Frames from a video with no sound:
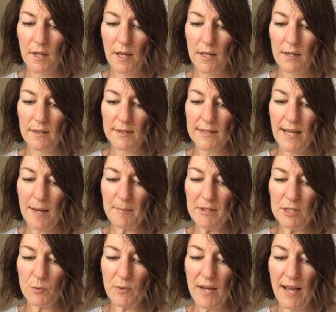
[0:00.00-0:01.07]
I asked. "How
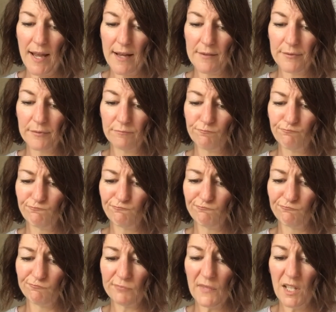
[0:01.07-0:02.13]
many do we have?"
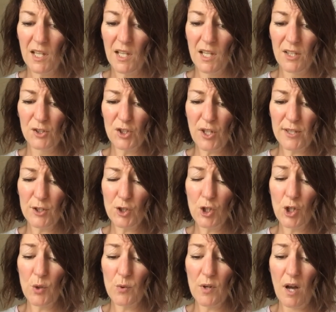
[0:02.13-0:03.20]
"Just
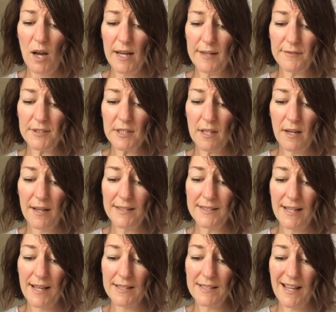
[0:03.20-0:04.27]
2 knives," I
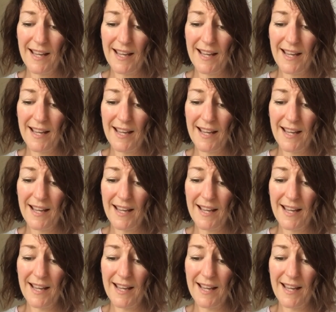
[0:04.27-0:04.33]
said,